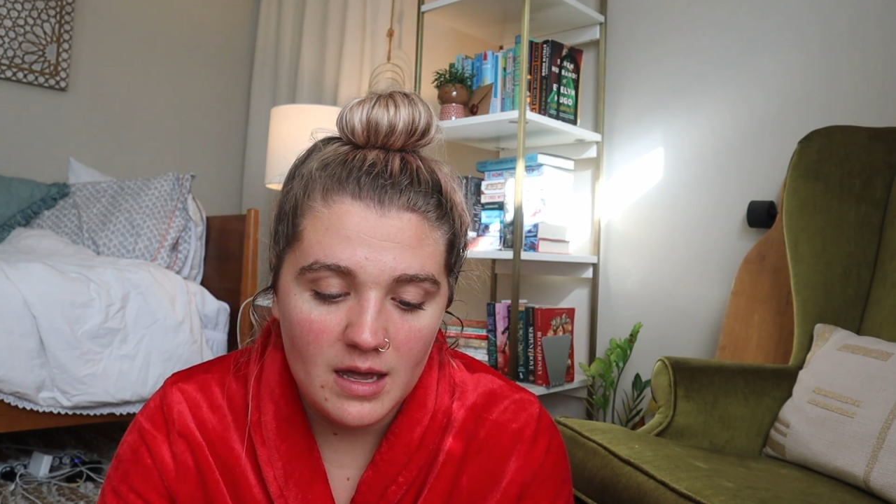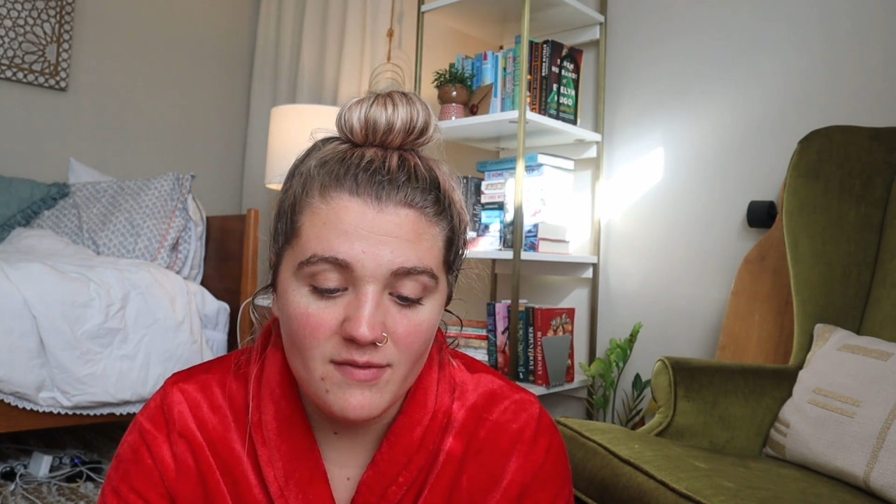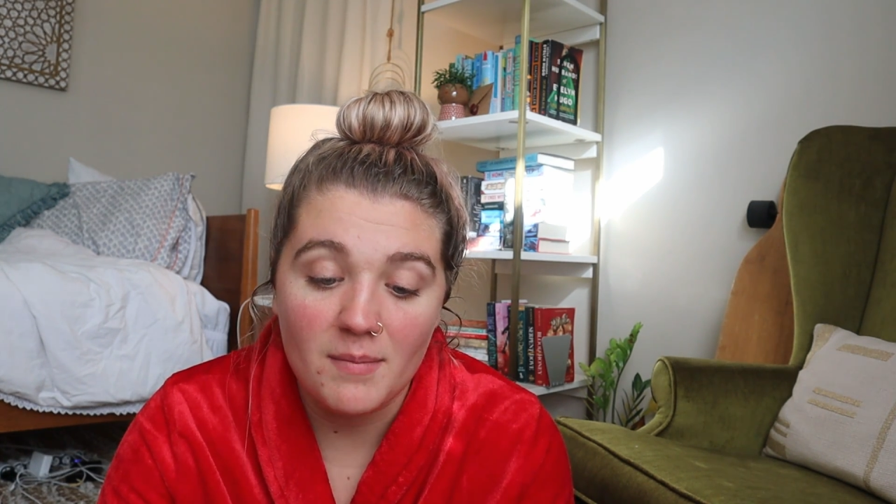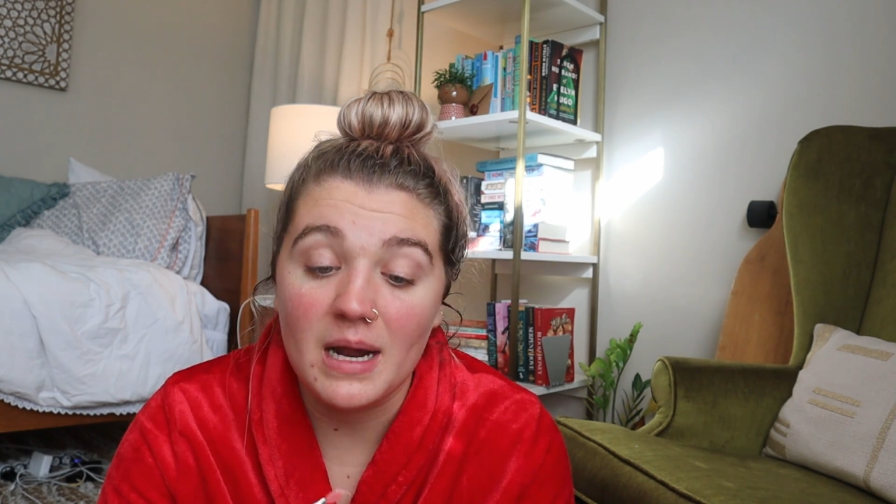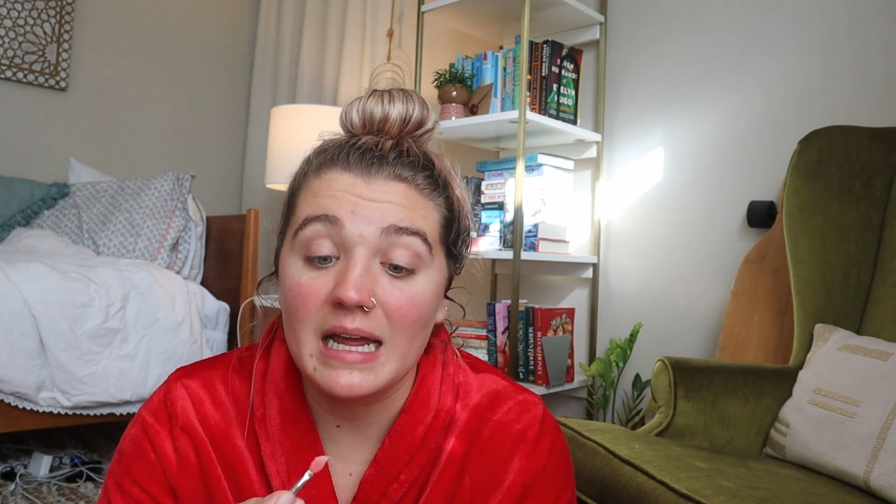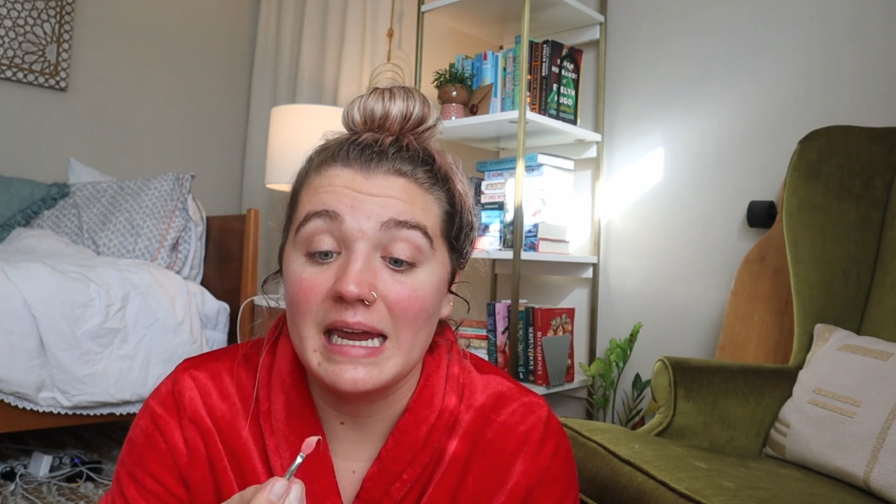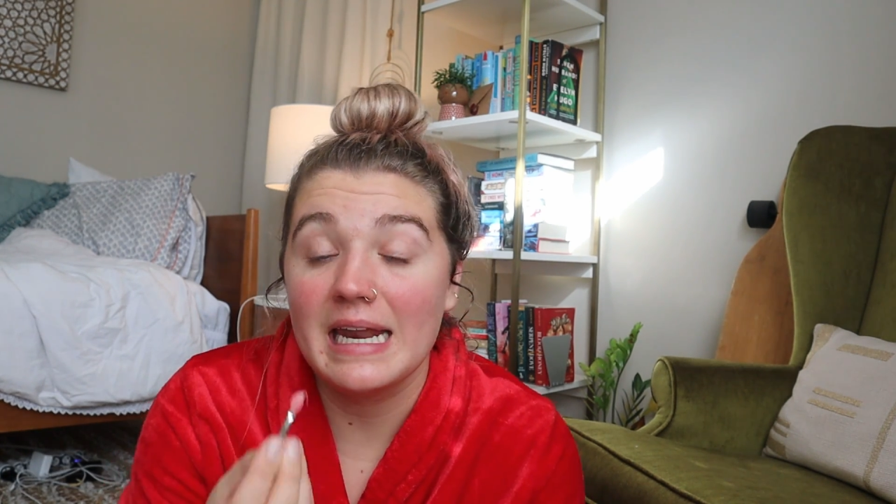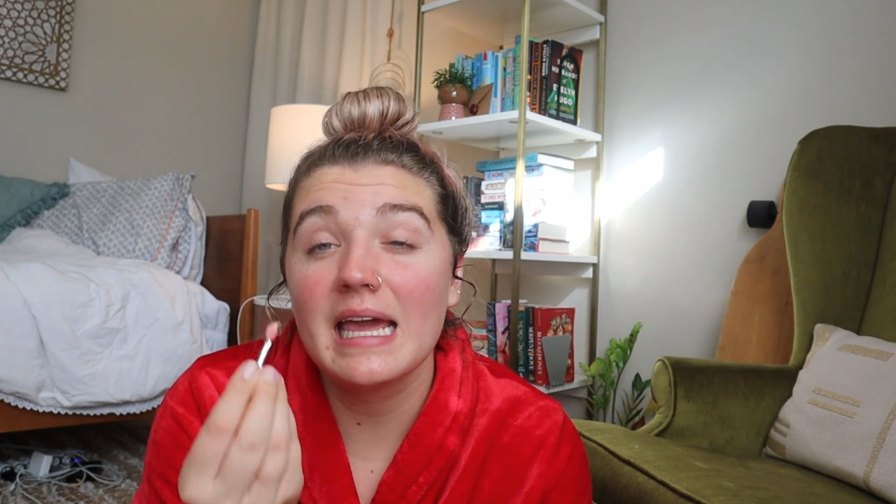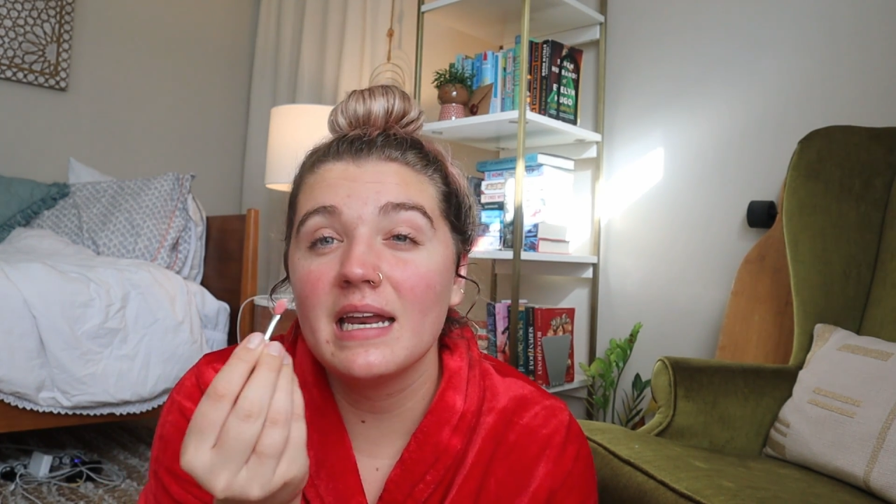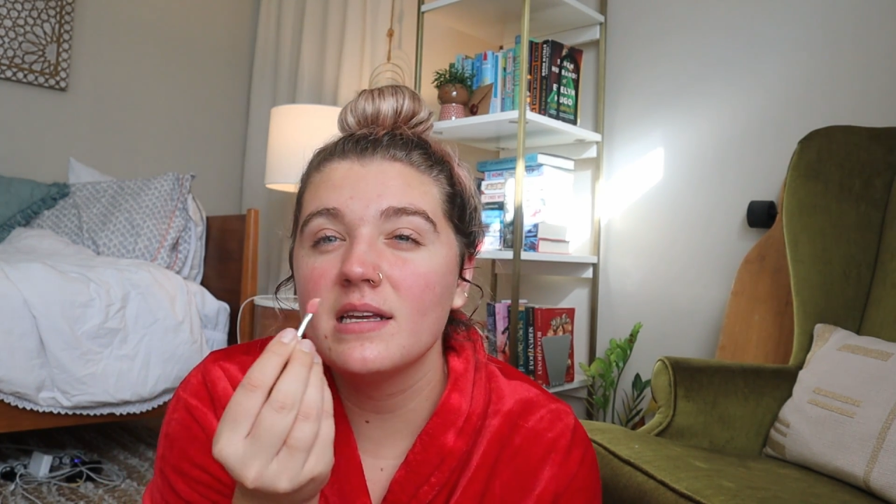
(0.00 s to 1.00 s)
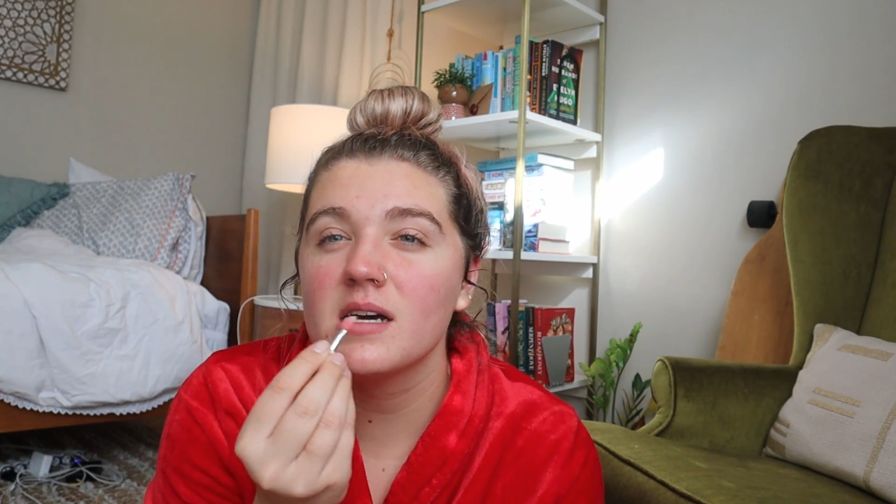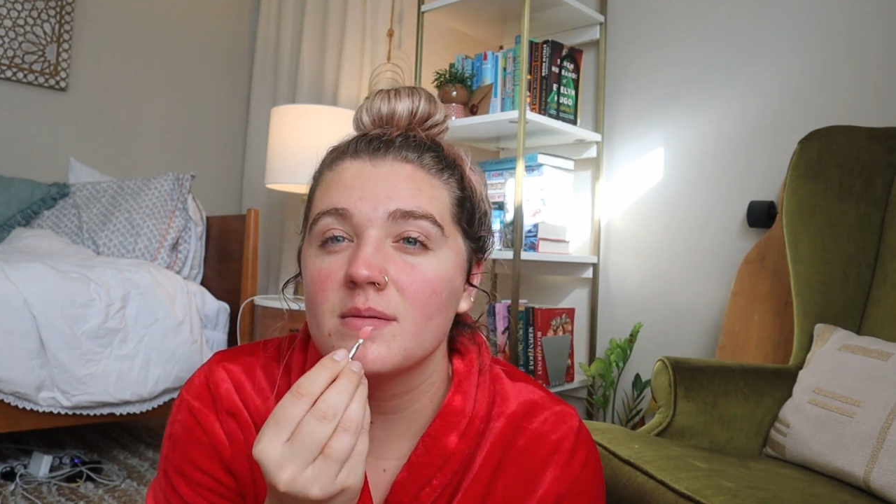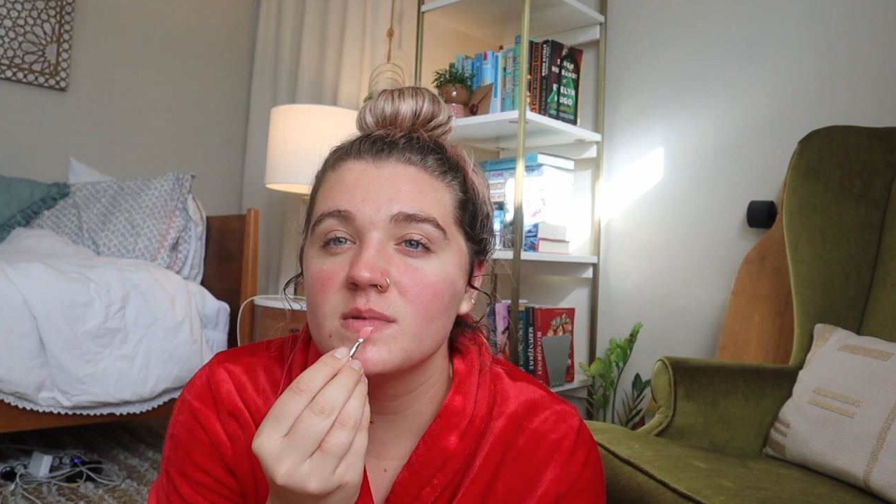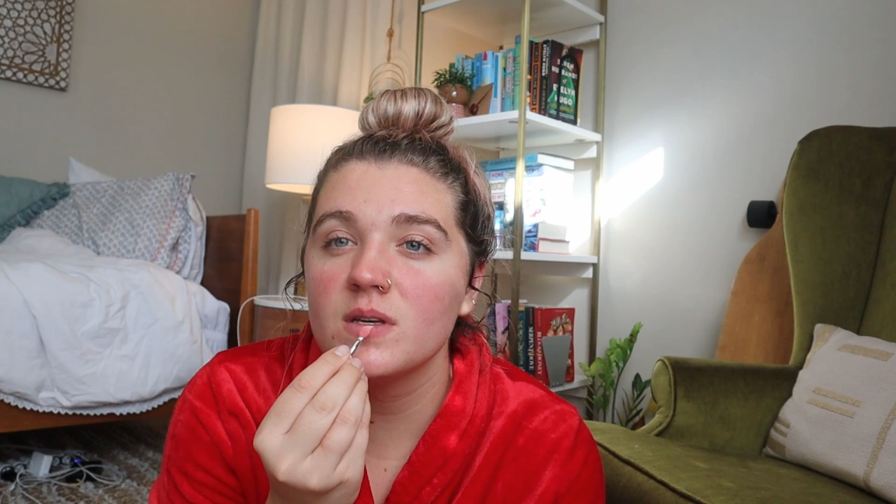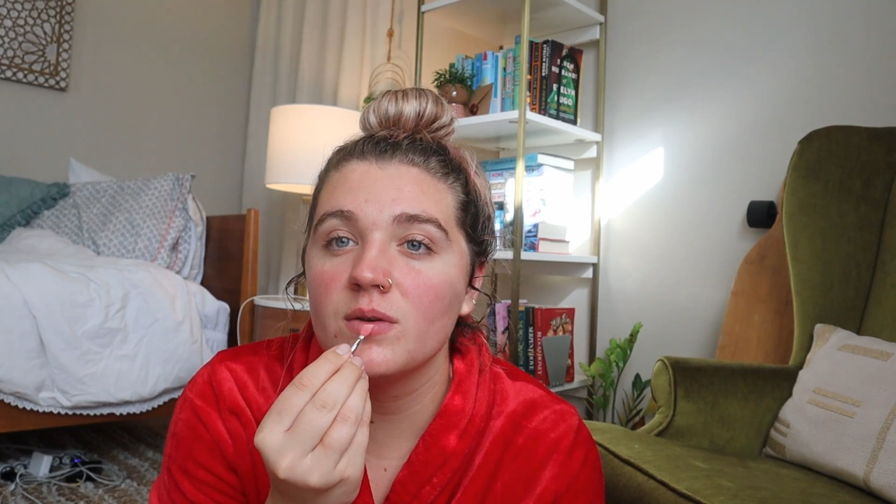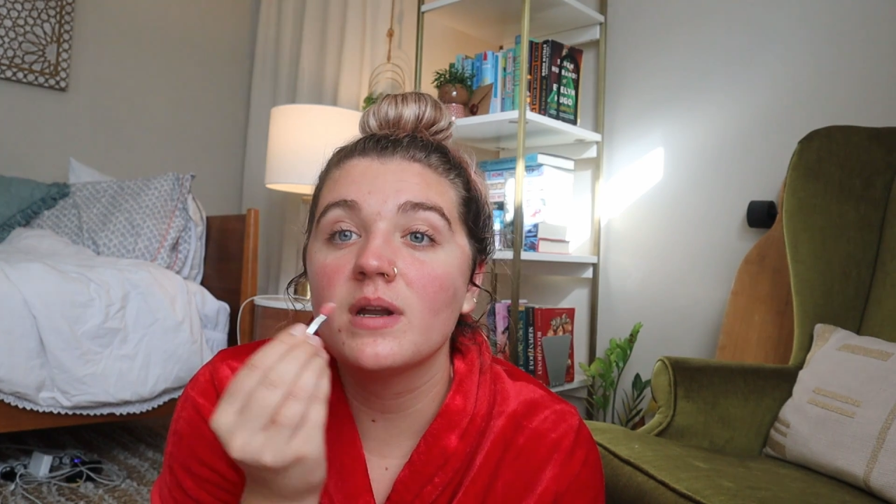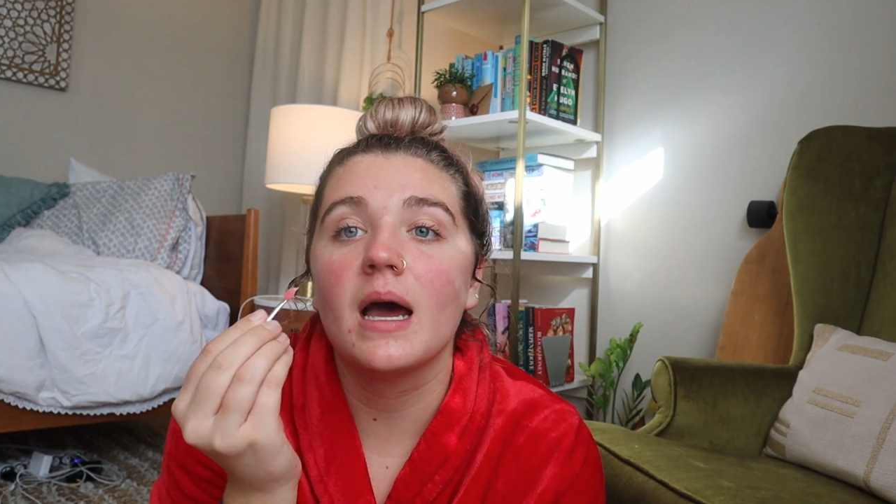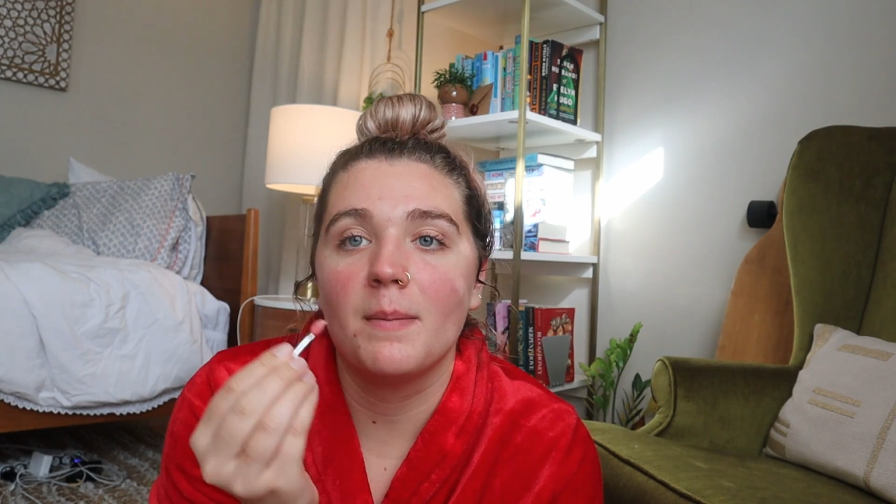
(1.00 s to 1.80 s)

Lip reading: if I'm not eating anytime soon,